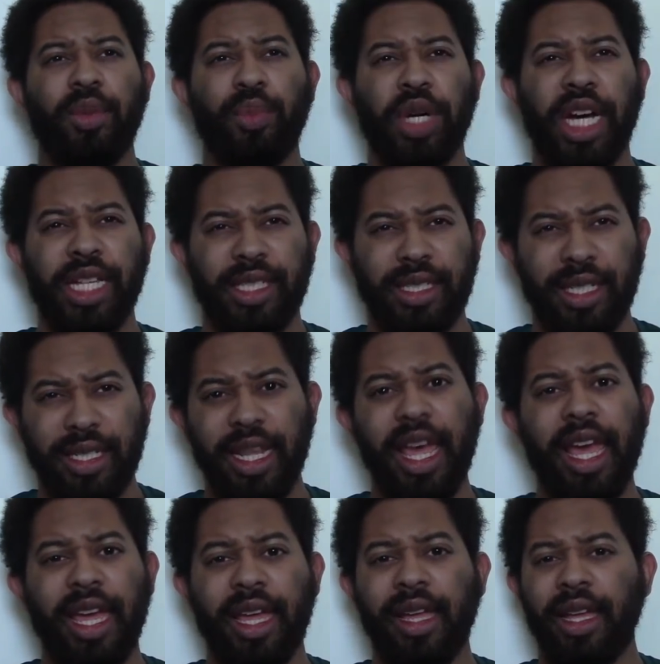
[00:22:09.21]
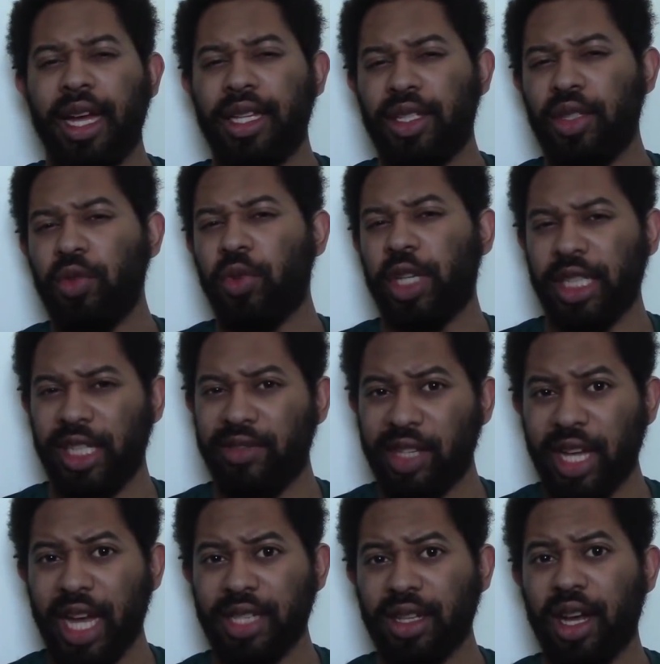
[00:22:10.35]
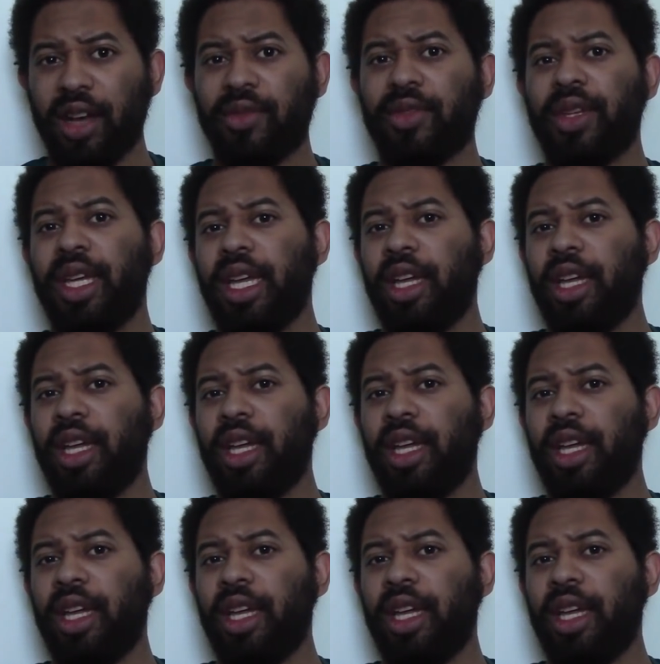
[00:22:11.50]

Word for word: but today i do want to leave you guys off